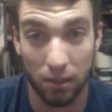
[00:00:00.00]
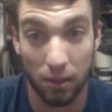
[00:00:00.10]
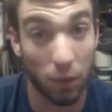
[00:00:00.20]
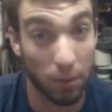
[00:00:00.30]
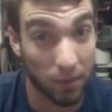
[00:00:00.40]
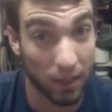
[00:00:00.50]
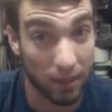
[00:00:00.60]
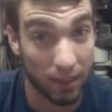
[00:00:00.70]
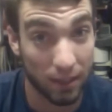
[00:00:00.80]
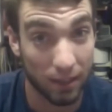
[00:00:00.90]
and
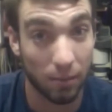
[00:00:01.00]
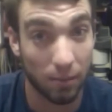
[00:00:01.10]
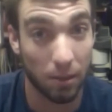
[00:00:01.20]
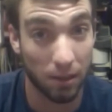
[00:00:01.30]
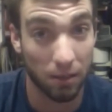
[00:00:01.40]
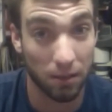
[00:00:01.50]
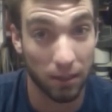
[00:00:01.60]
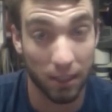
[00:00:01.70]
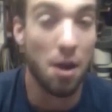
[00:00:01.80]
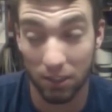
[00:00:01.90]
websites out there about
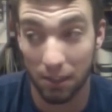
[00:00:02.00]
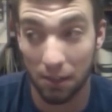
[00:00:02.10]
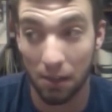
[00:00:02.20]
nanotechnology.